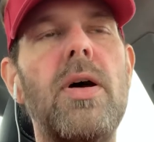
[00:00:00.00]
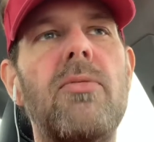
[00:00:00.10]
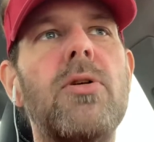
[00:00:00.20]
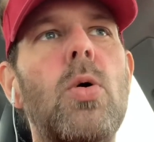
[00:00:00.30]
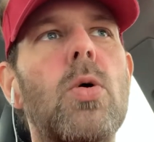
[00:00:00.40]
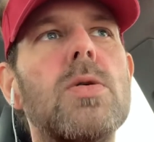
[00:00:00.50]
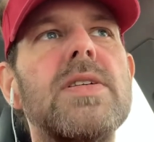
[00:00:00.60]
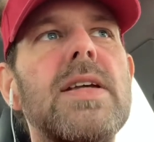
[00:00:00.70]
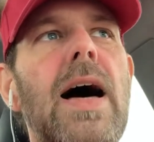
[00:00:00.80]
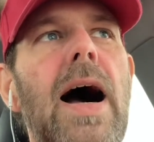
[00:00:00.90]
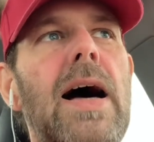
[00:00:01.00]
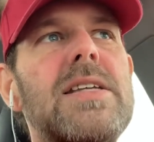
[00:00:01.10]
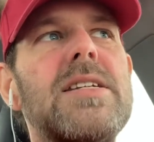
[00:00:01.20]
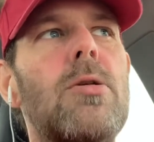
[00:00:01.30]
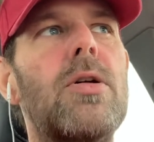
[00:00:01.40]
Of course, I
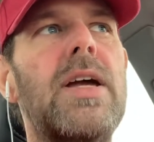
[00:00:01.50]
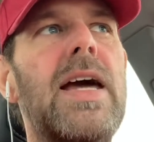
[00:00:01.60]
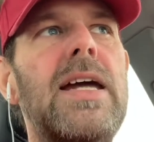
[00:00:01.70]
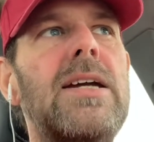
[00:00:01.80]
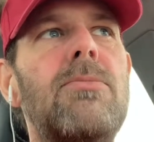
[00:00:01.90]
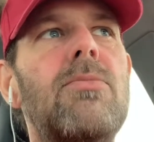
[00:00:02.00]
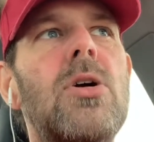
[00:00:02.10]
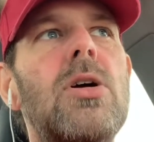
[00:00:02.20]
start getting